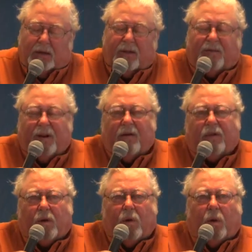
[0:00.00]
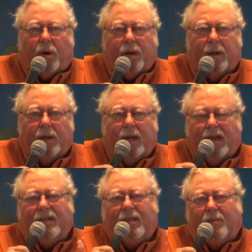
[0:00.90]
The fear of the Lord
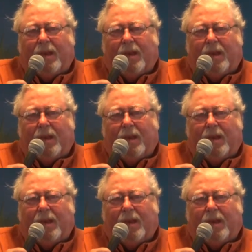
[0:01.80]
is the